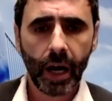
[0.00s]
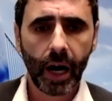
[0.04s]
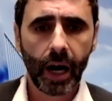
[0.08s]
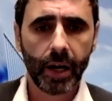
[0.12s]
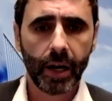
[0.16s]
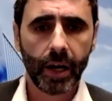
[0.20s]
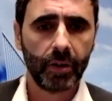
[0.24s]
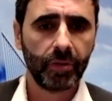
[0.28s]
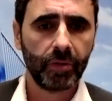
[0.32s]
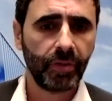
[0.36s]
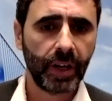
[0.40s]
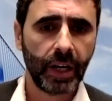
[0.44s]

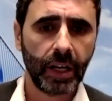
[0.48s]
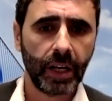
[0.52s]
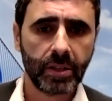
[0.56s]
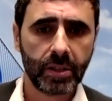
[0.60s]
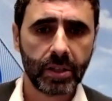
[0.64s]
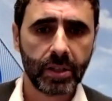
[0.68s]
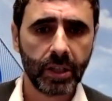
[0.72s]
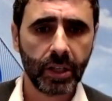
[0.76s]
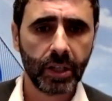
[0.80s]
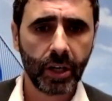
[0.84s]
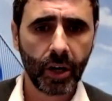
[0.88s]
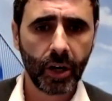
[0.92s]
higher
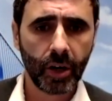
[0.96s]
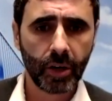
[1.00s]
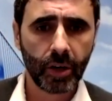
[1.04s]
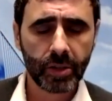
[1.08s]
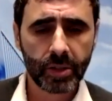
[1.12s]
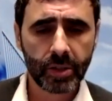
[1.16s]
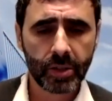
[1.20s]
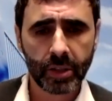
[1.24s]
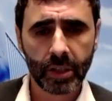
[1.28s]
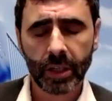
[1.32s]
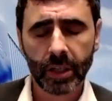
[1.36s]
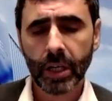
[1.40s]
financing
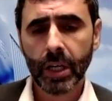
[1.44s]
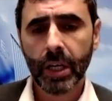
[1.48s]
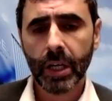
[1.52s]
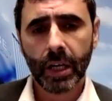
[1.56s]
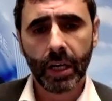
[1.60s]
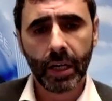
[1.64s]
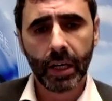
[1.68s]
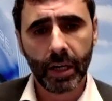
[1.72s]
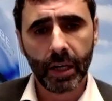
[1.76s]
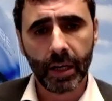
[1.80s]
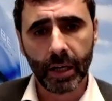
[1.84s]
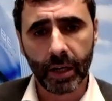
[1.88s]
cost,
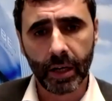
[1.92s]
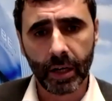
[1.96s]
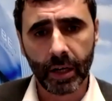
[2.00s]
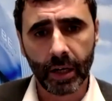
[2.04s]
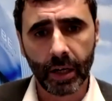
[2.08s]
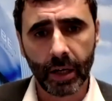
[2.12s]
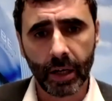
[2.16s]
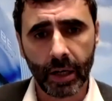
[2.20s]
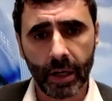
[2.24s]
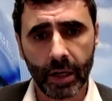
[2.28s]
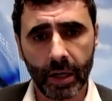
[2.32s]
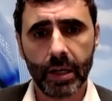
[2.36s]

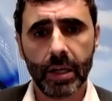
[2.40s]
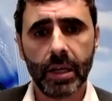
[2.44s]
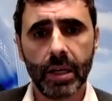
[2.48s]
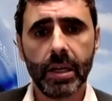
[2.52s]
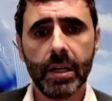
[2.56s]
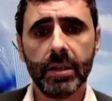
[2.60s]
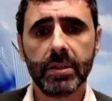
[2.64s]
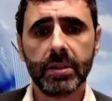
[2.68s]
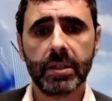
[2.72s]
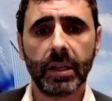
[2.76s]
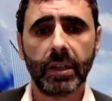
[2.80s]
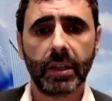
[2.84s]

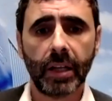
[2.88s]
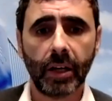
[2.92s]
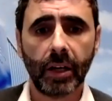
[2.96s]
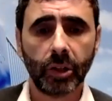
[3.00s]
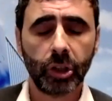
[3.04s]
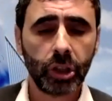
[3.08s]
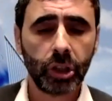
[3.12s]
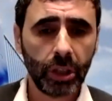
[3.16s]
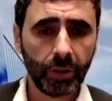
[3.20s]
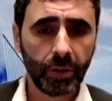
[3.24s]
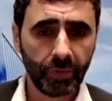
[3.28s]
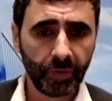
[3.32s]
yields that are
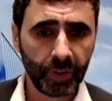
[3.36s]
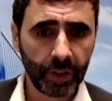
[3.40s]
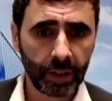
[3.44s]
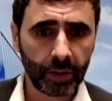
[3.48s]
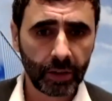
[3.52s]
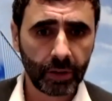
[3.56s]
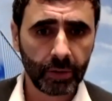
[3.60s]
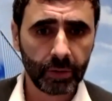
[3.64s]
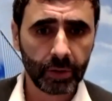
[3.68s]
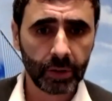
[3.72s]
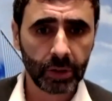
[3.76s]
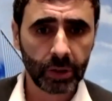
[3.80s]

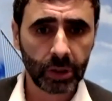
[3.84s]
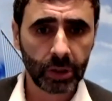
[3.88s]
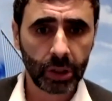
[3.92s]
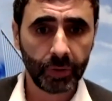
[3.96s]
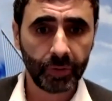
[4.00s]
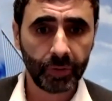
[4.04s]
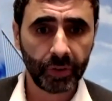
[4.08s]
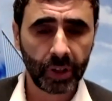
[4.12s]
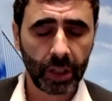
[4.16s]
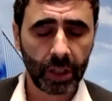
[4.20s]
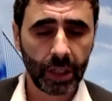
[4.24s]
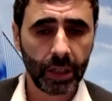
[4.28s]

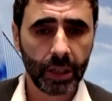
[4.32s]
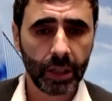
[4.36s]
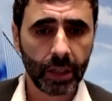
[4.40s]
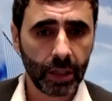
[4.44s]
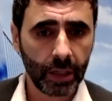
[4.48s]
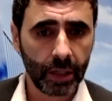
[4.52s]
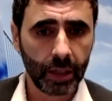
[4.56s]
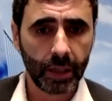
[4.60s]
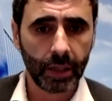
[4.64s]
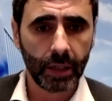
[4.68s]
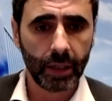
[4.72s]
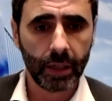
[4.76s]
shifting
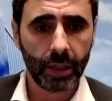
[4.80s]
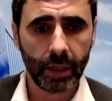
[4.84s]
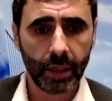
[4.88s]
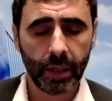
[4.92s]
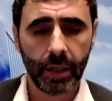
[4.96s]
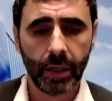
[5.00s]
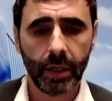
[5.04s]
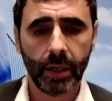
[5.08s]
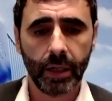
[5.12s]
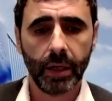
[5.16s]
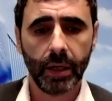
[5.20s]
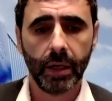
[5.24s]

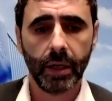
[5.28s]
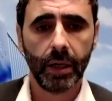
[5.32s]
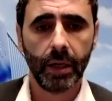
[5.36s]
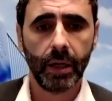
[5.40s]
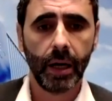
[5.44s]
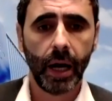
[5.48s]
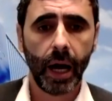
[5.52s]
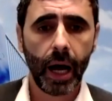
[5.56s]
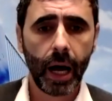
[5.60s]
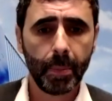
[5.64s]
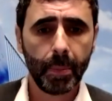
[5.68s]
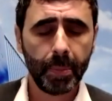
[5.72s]

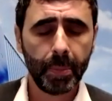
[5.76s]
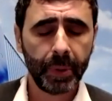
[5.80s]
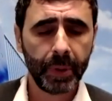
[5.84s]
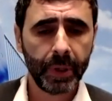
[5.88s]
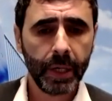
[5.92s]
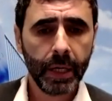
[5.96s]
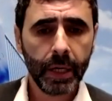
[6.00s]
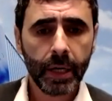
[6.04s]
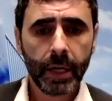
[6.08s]
up,